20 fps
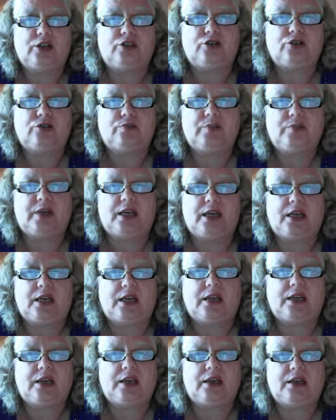it should
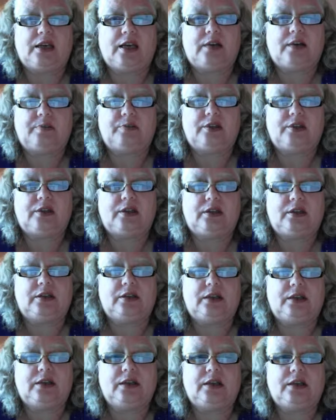be kept
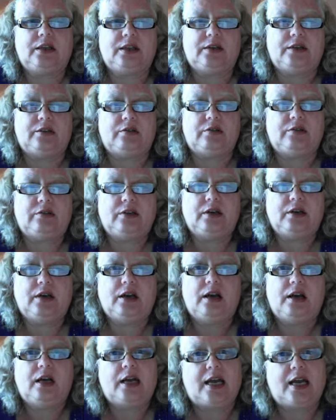illegal,
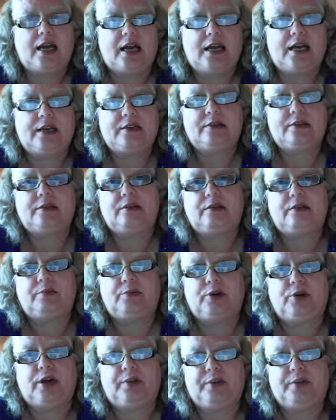as
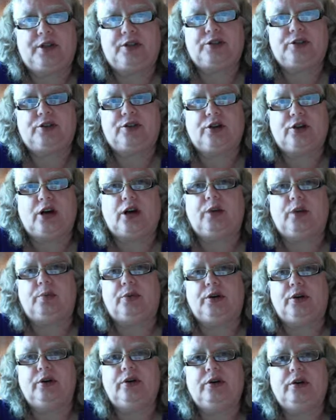Prime Minister
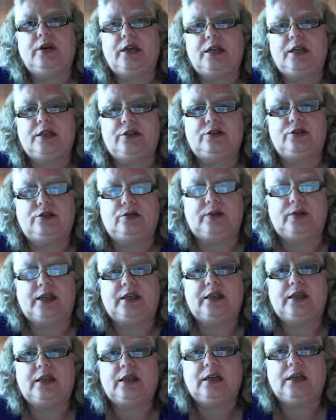Harper is
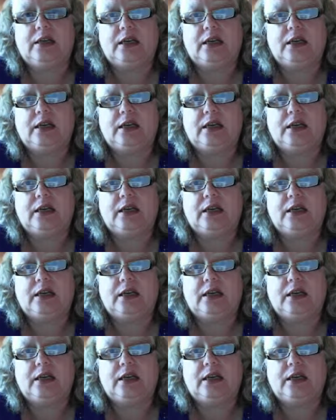doing.